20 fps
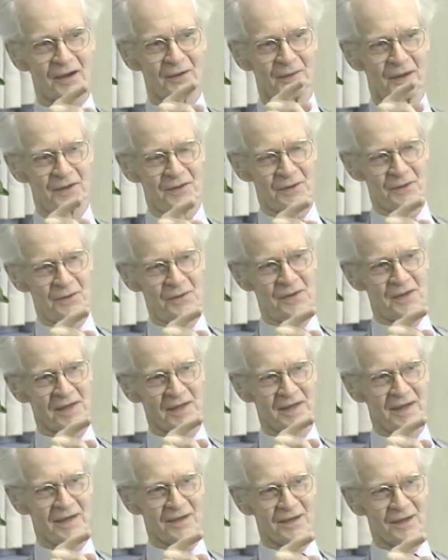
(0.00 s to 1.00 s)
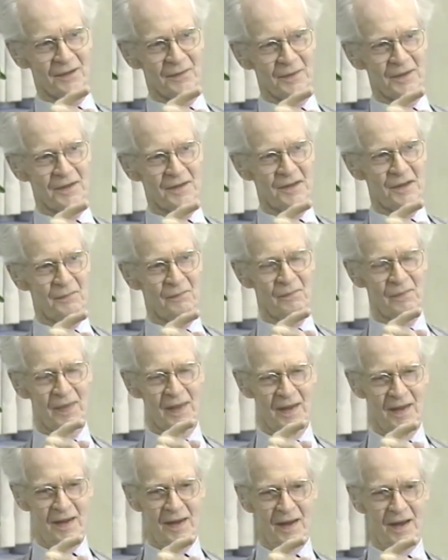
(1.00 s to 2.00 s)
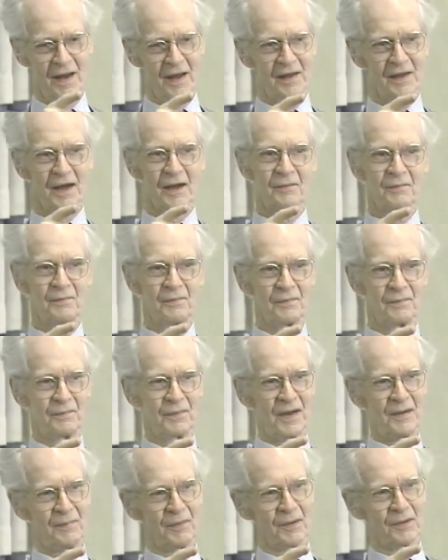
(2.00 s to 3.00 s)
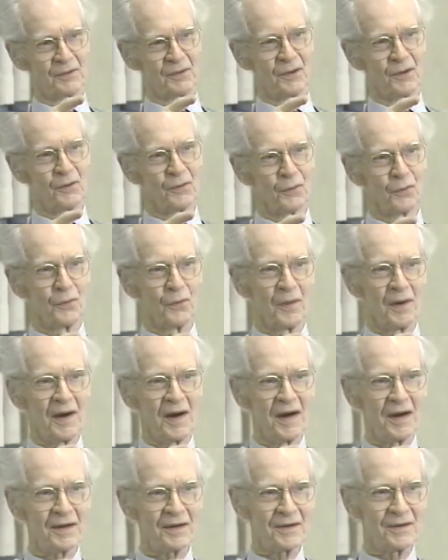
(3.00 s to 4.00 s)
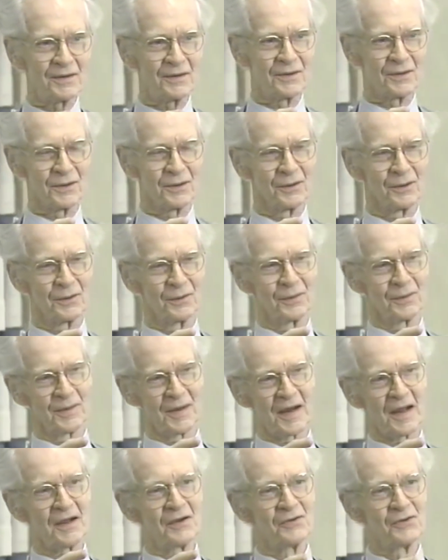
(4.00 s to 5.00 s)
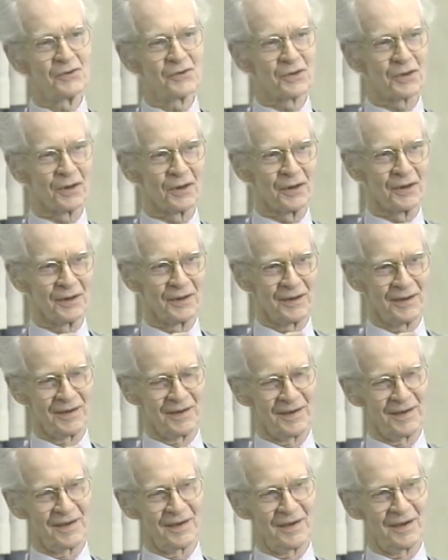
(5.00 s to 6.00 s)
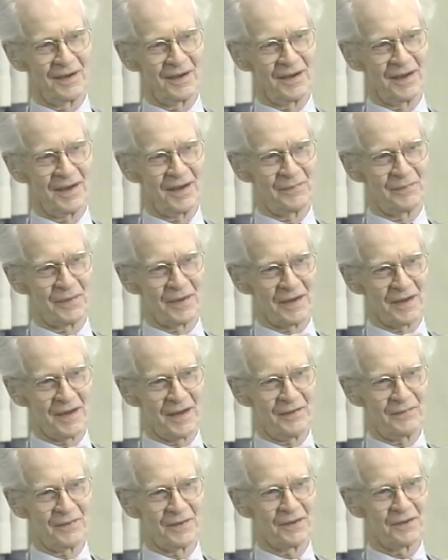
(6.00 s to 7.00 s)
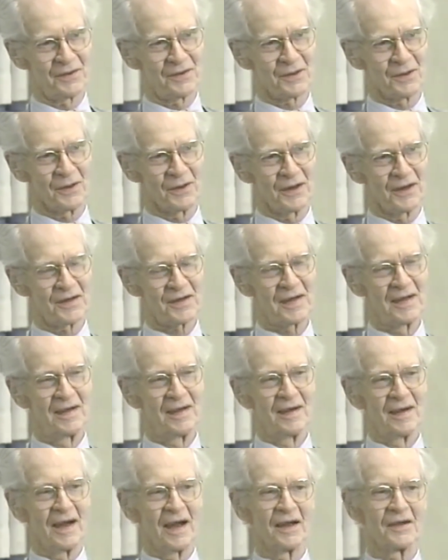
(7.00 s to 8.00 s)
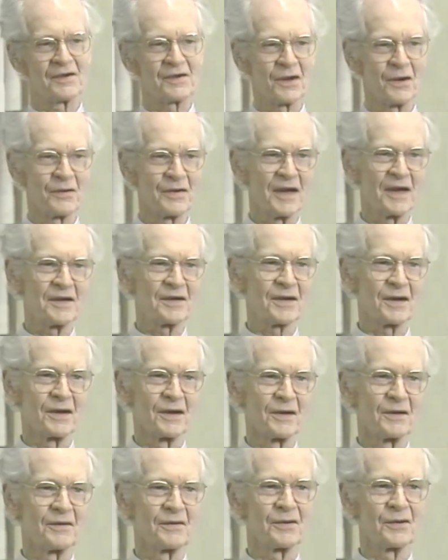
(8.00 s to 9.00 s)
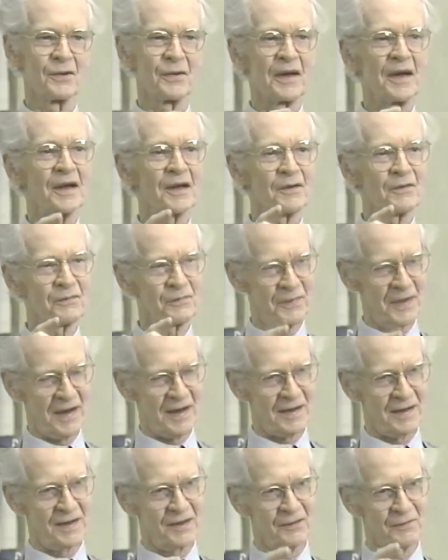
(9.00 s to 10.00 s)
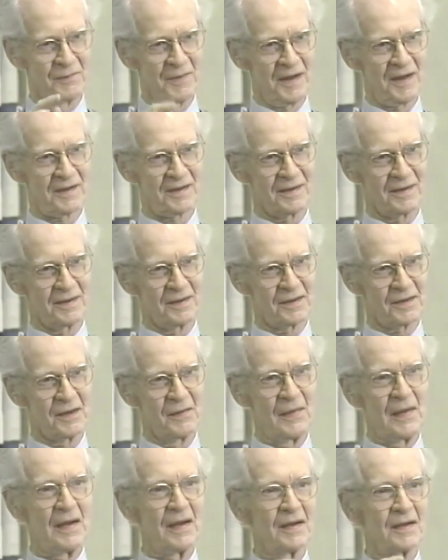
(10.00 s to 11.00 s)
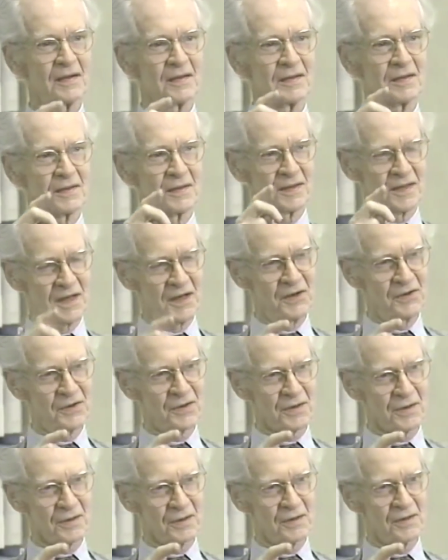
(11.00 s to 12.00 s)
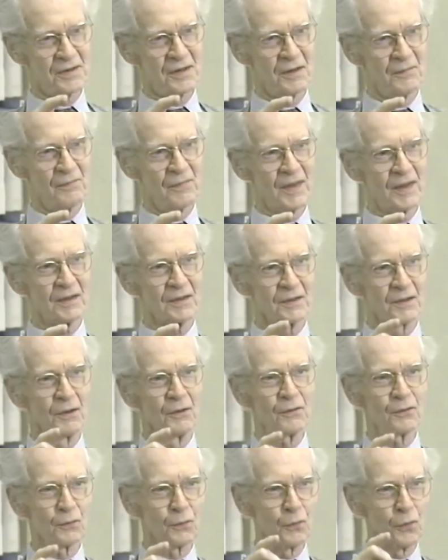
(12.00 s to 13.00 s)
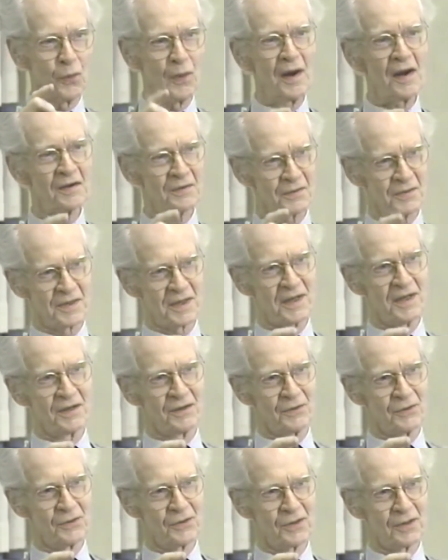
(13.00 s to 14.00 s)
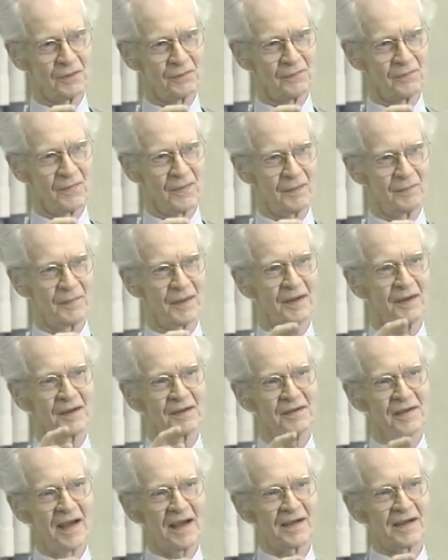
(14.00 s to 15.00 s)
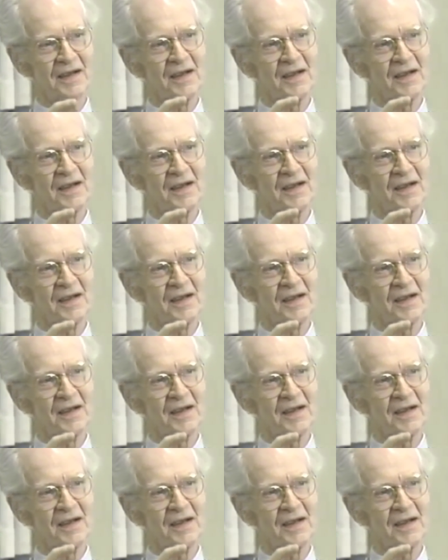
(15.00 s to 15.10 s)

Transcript: of what you're saying, though, is that people don't want to injure a belief in choice, and so they turn to ineffective methods. Teachers don't want to teach because that